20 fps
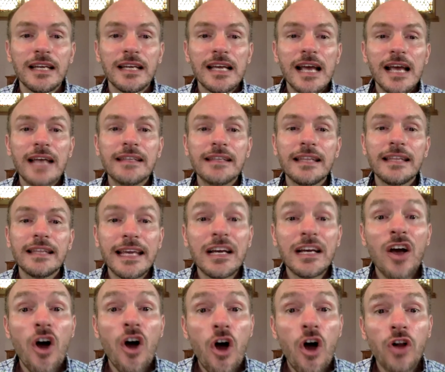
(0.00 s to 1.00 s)
and that they
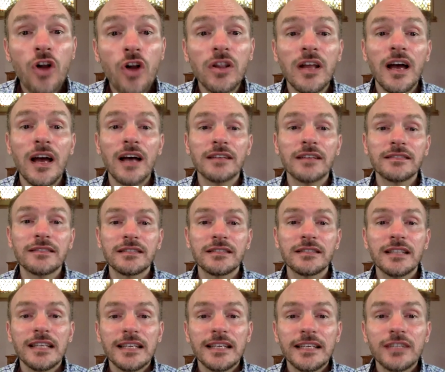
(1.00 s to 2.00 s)
call us
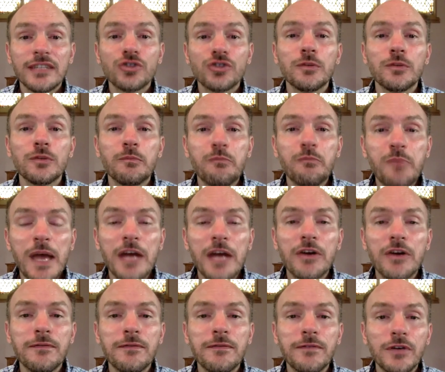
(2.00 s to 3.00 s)
into
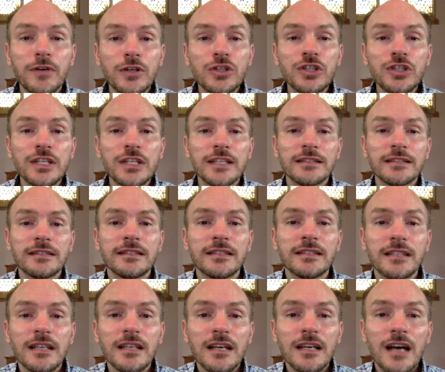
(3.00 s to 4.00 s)
better versions
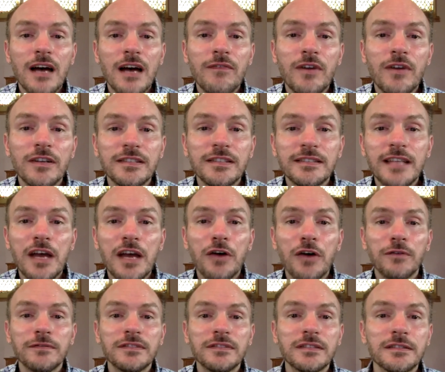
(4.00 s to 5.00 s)
of
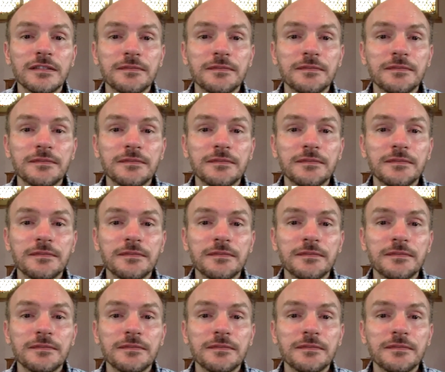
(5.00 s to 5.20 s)
ourselves.